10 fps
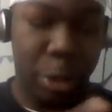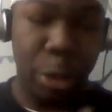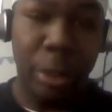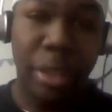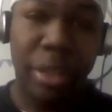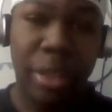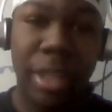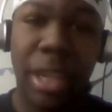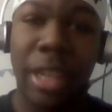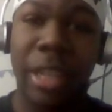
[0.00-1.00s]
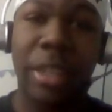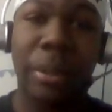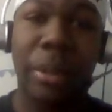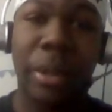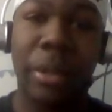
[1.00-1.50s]
two books. I can
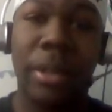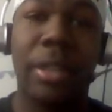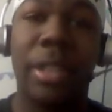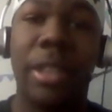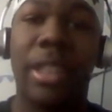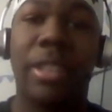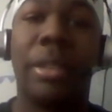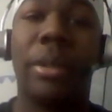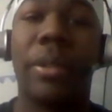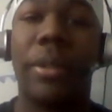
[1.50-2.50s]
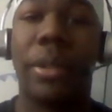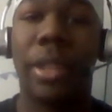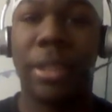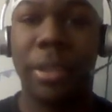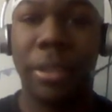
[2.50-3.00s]
get them both less than
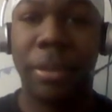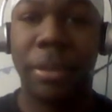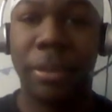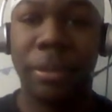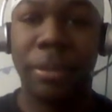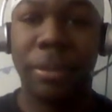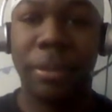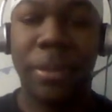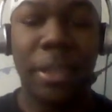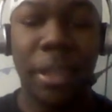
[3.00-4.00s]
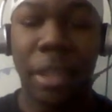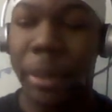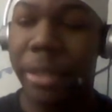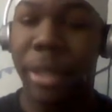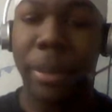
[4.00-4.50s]
$24. It's all
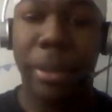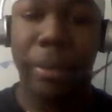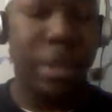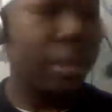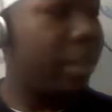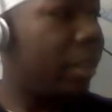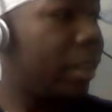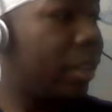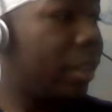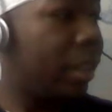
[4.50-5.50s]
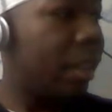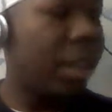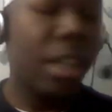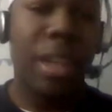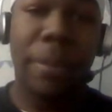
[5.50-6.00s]
about shopping around.
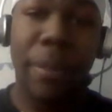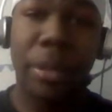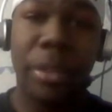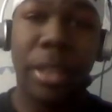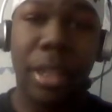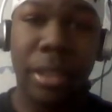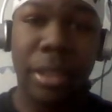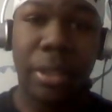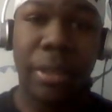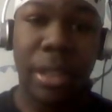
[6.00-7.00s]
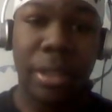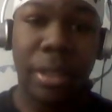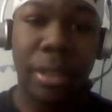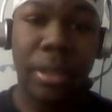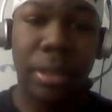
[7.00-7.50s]
And I have my own kanji
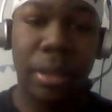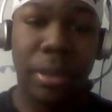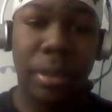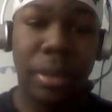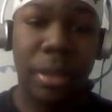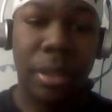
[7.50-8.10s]
flashcards, so